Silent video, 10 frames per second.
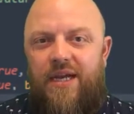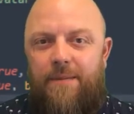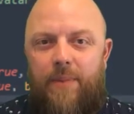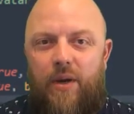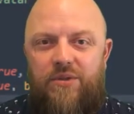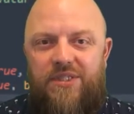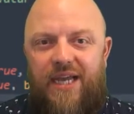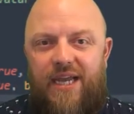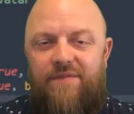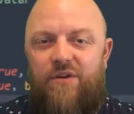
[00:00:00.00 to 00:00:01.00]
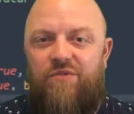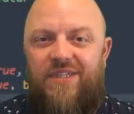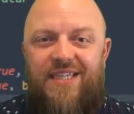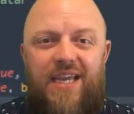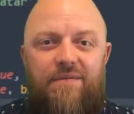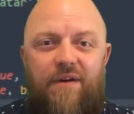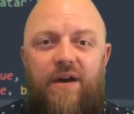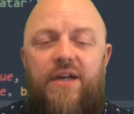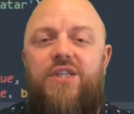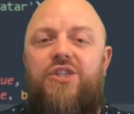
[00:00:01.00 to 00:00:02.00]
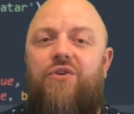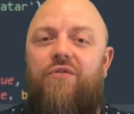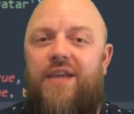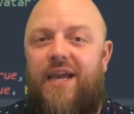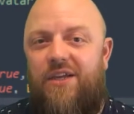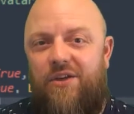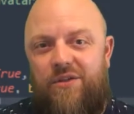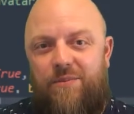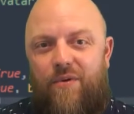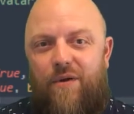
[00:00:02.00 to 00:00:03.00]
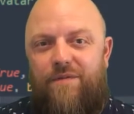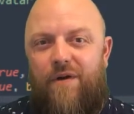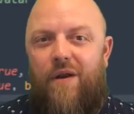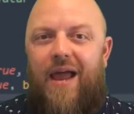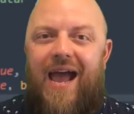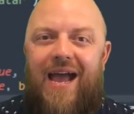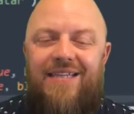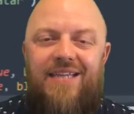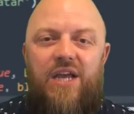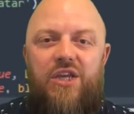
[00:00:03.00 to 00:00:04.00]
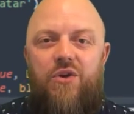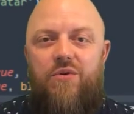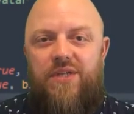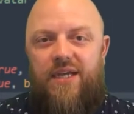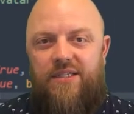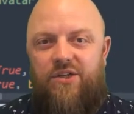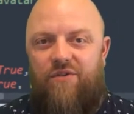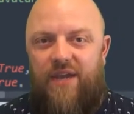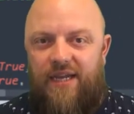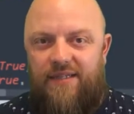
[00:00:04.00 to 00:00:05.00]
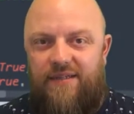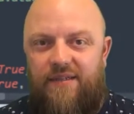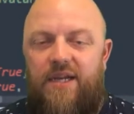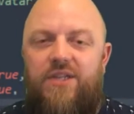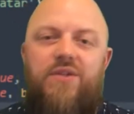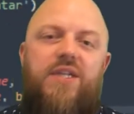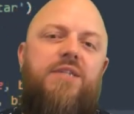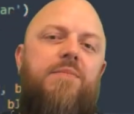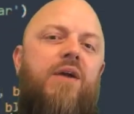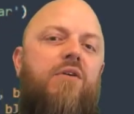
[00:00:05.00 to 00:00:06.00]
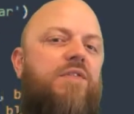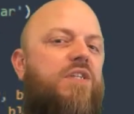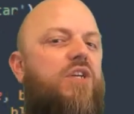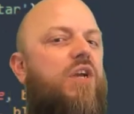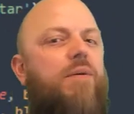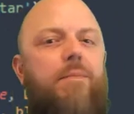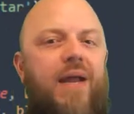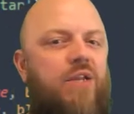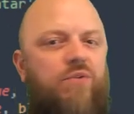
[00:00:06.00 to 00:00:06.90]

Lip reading: and post save and a receiver to create user profile as a user is created. So it doesn't matter if it's a manual